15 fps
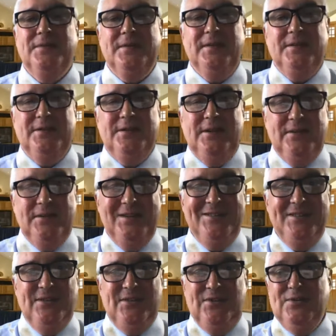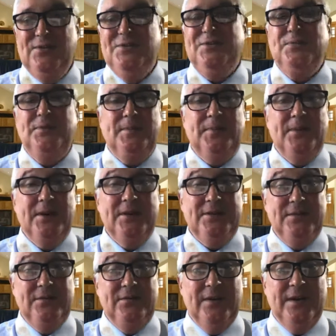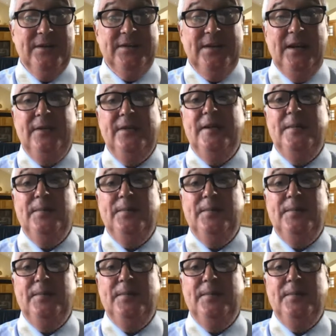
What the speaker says: the serious issues with the price of drugs out there,